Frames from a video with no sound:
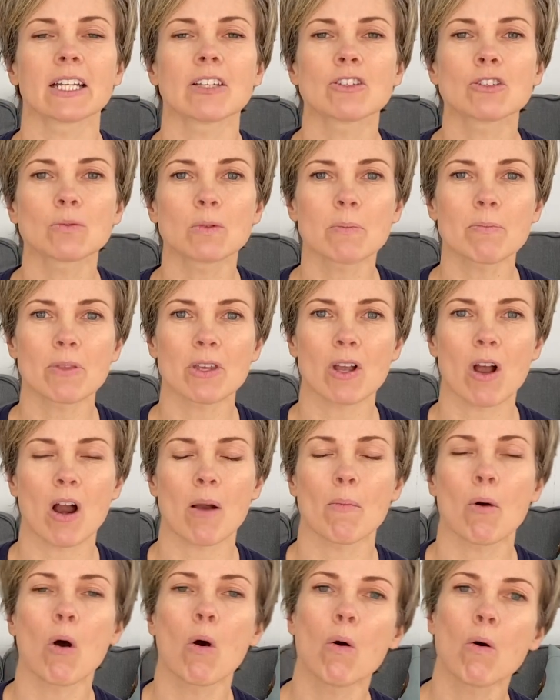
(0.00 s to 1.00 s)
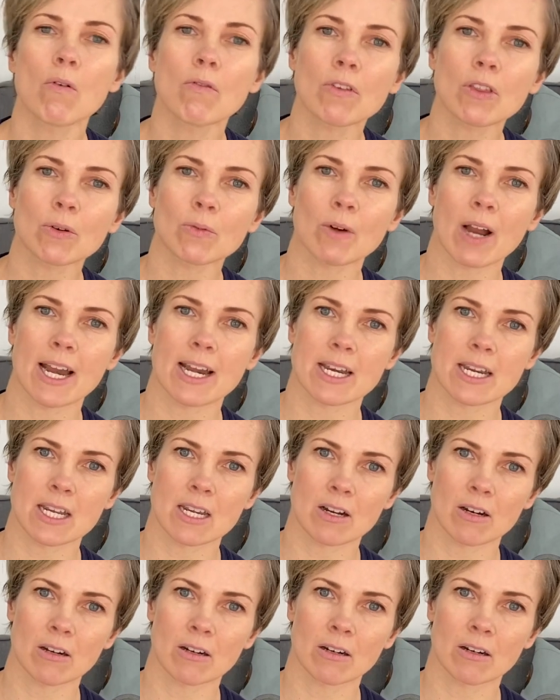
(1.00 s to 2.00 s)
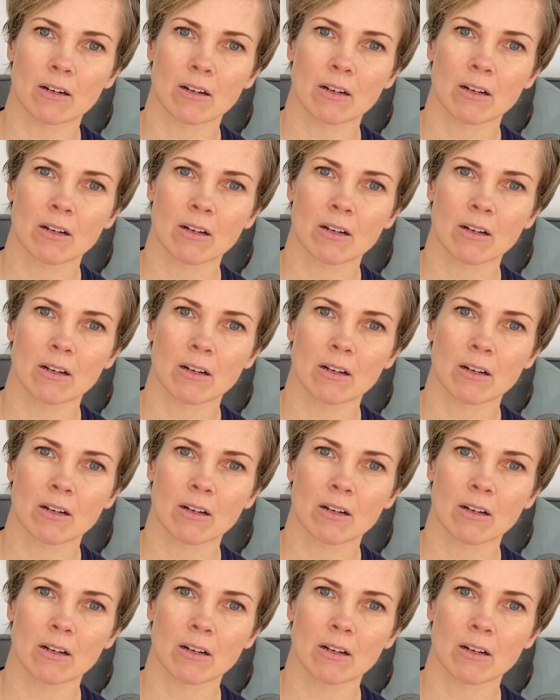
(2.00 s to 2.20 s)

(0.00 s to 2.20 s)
and sweep the arm over the right ear.